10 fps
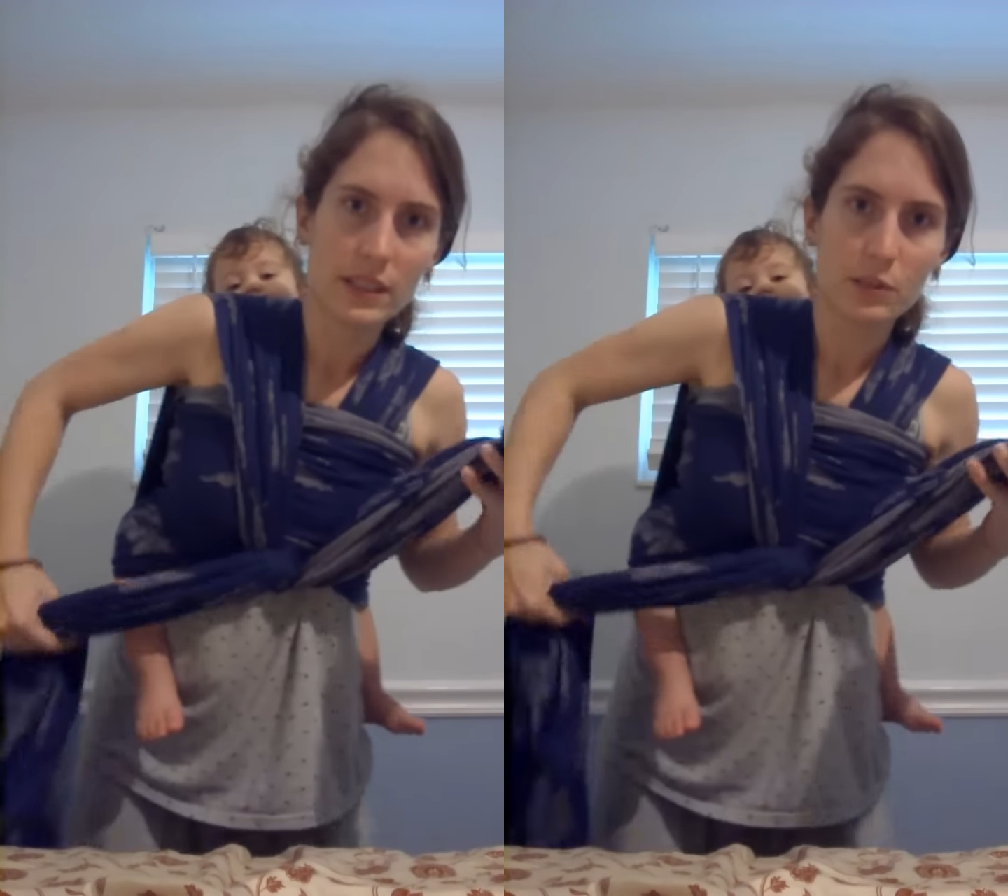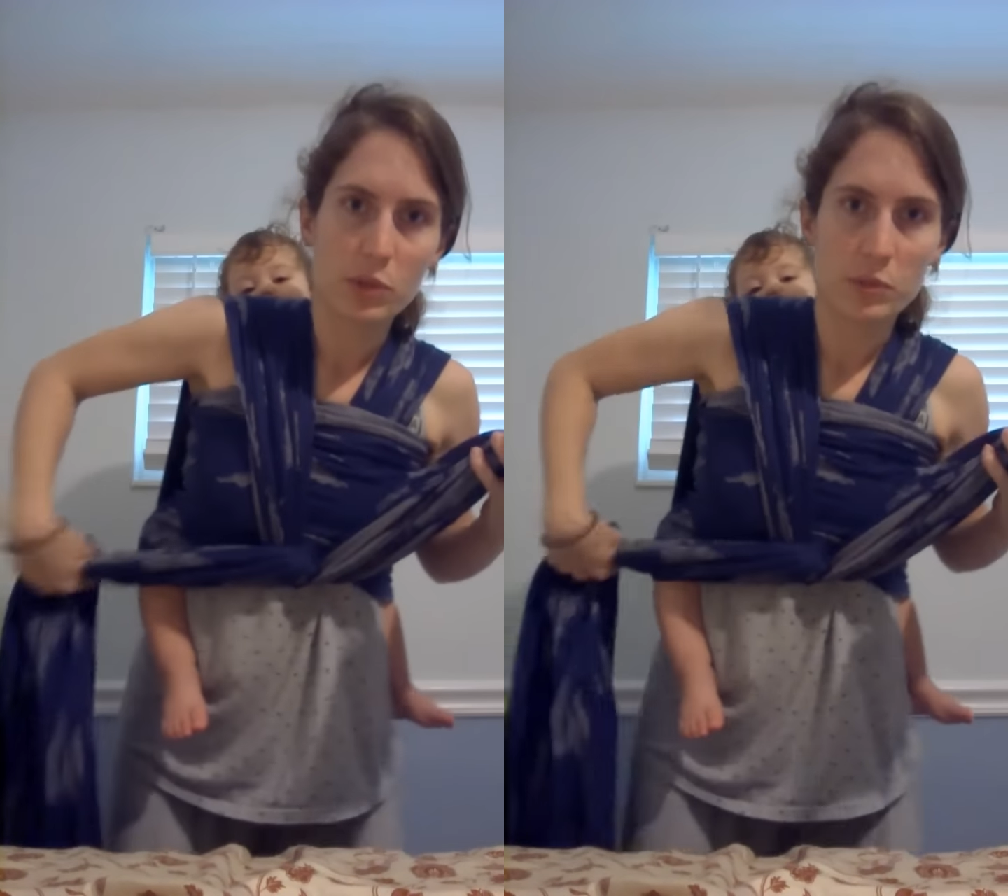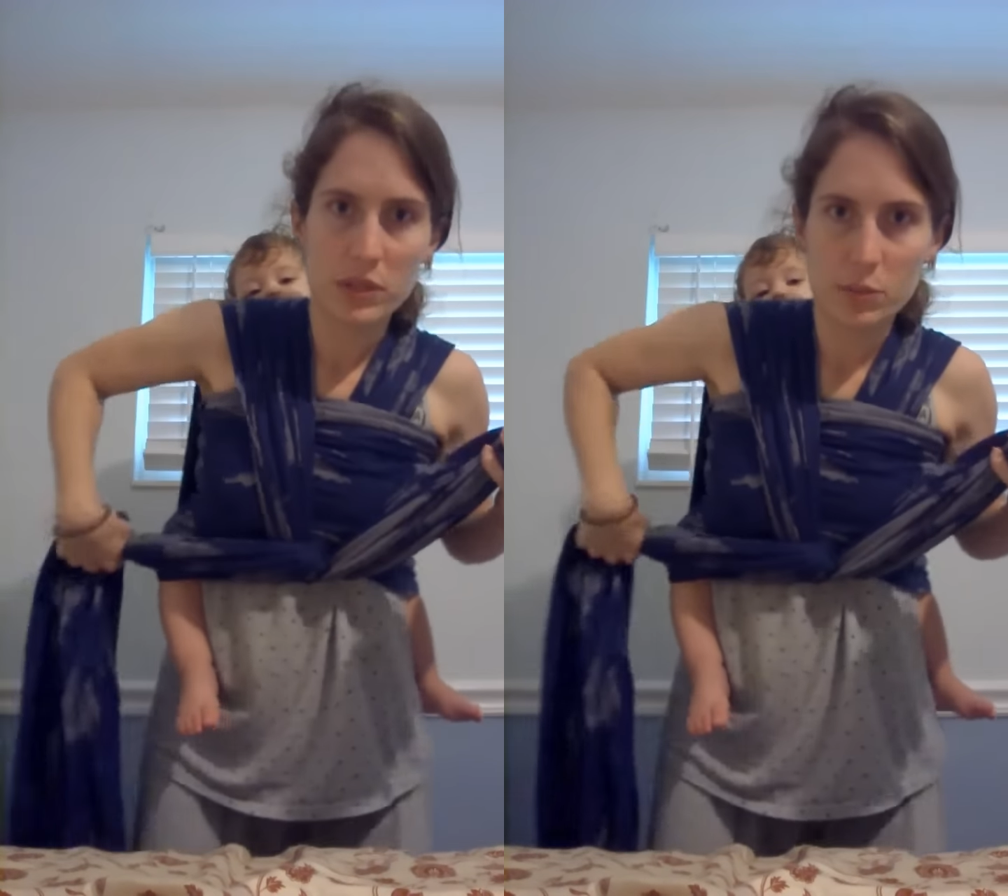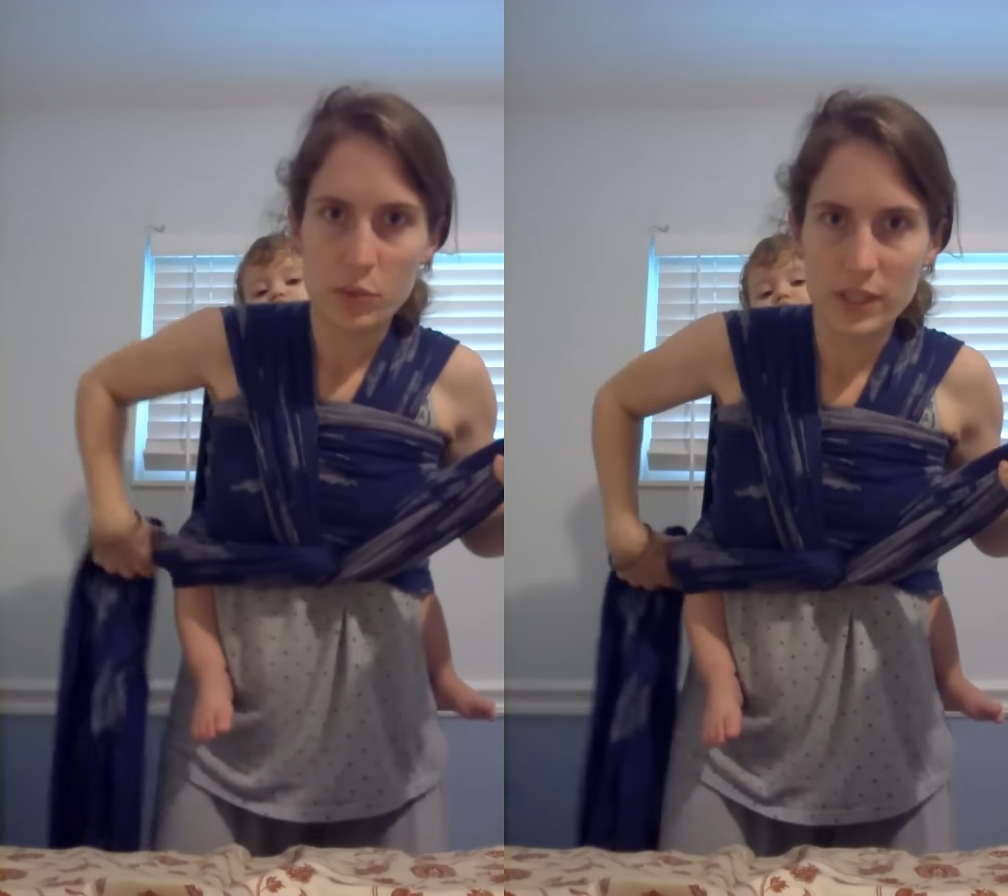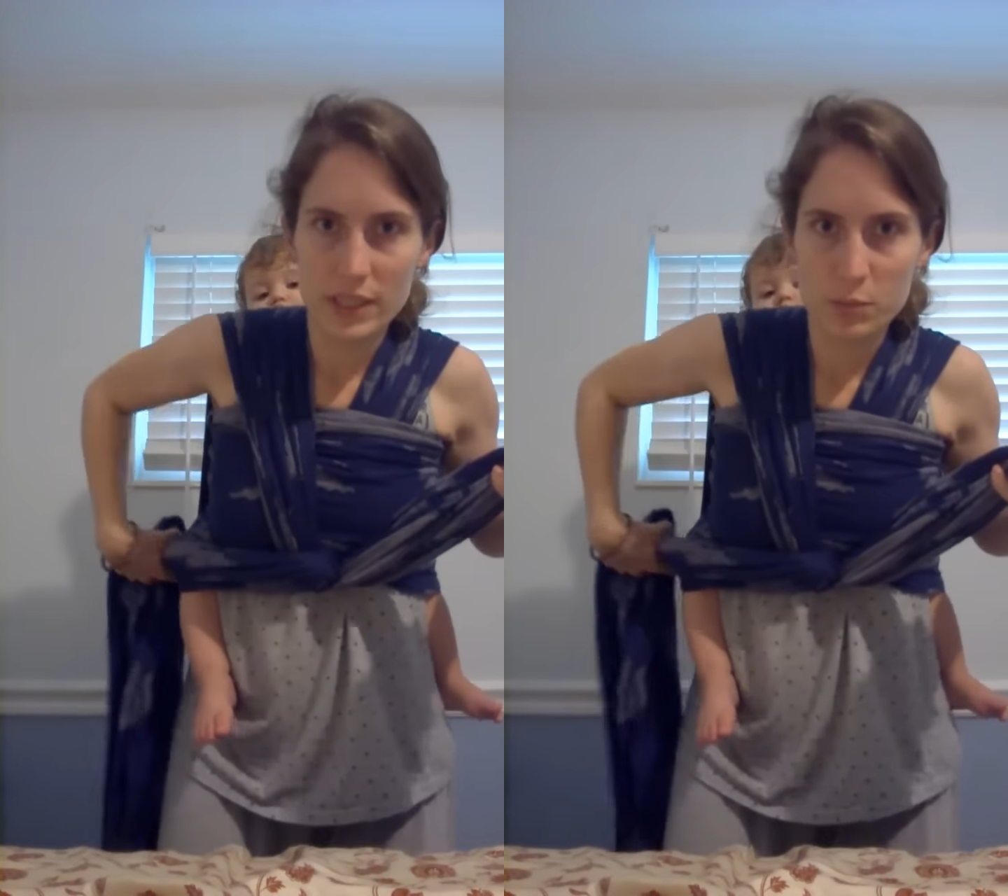but I'm going to
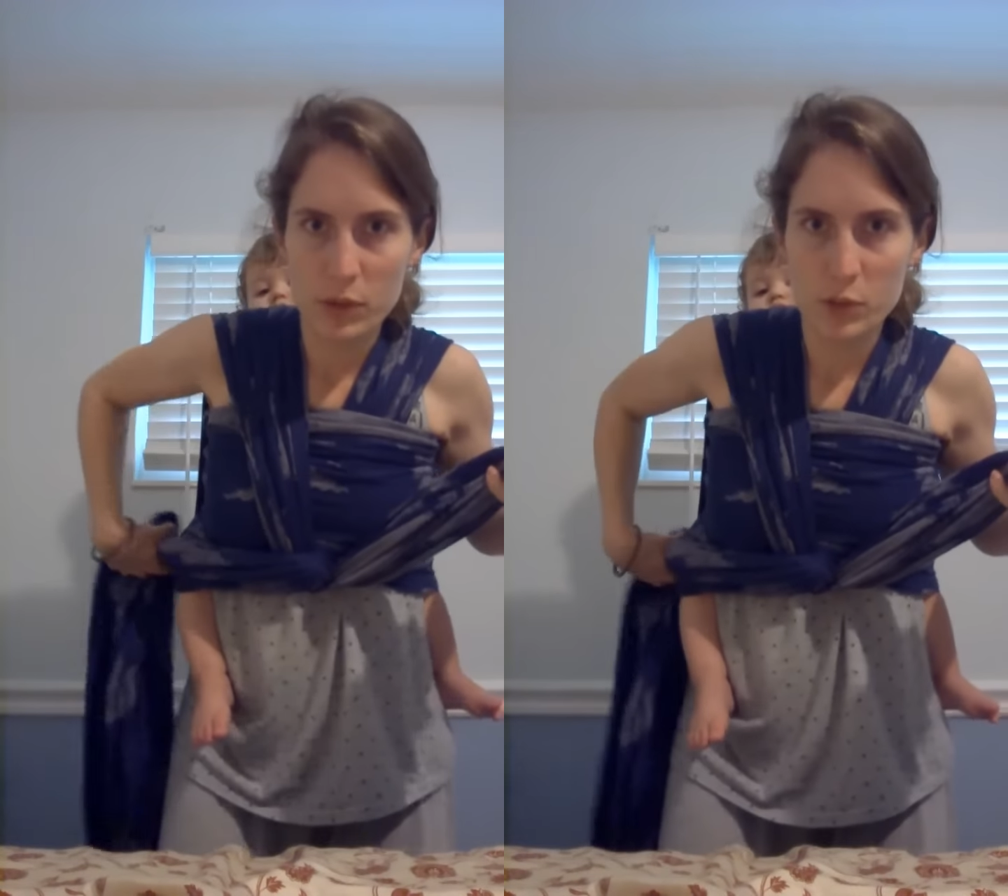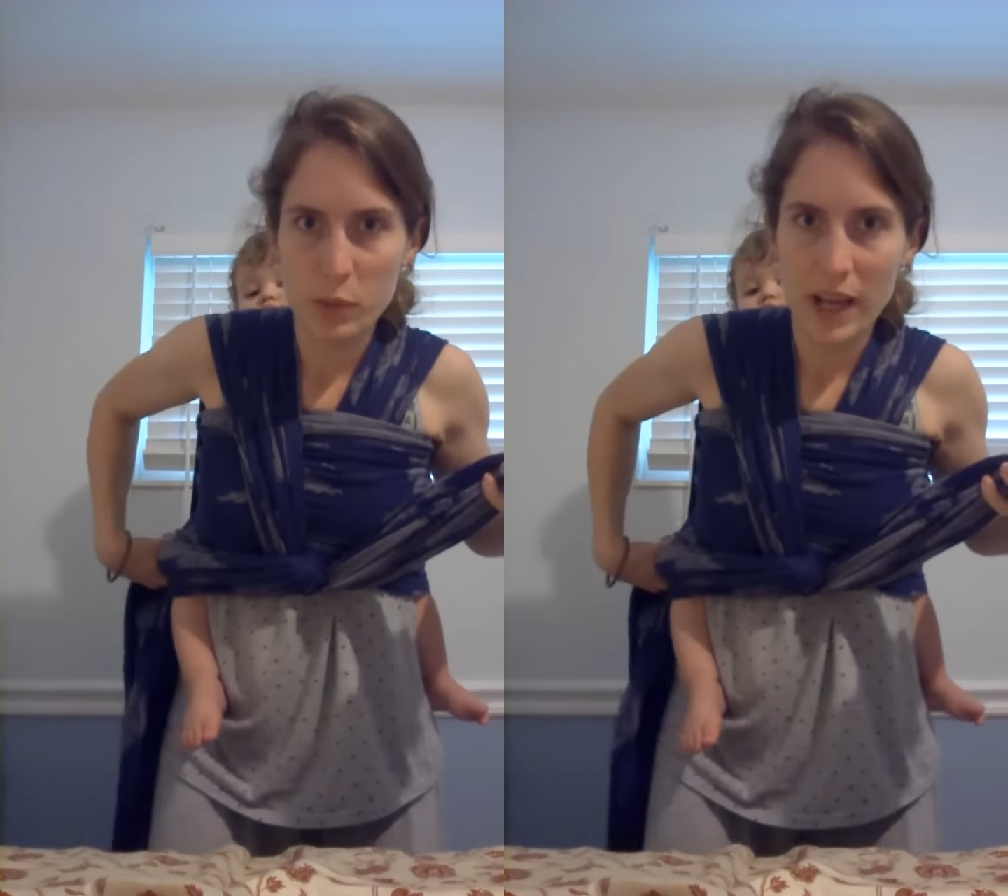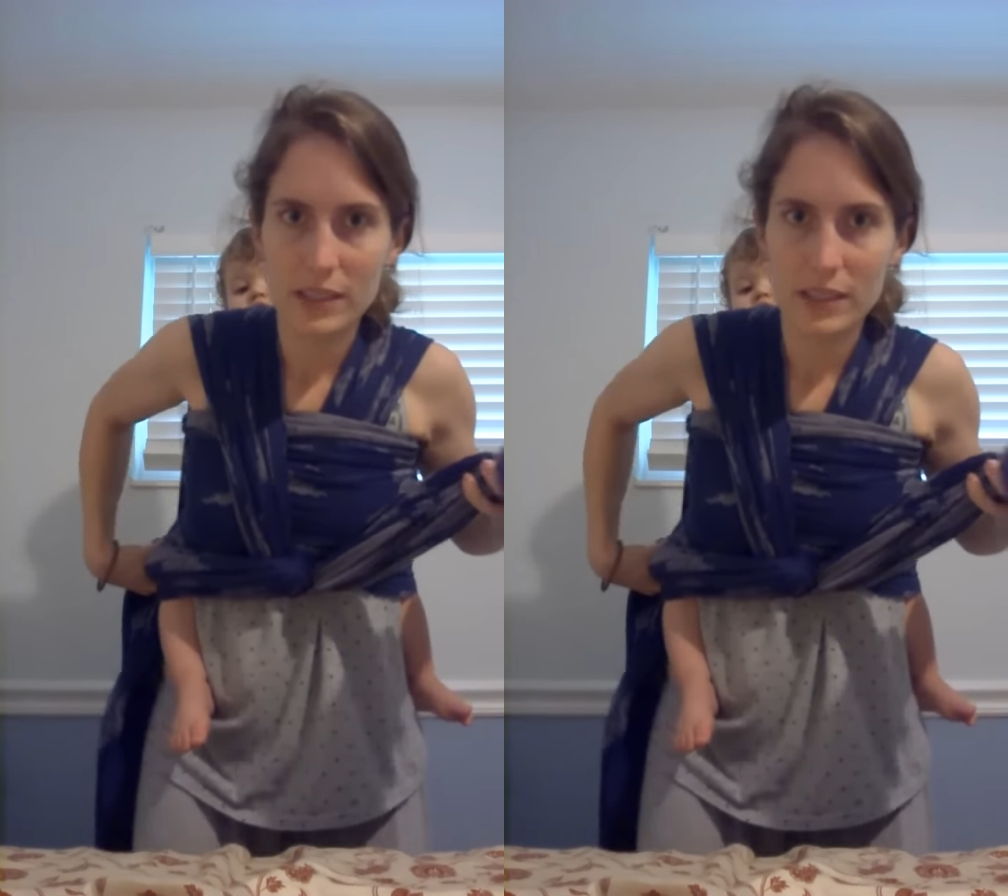bring this bunch pass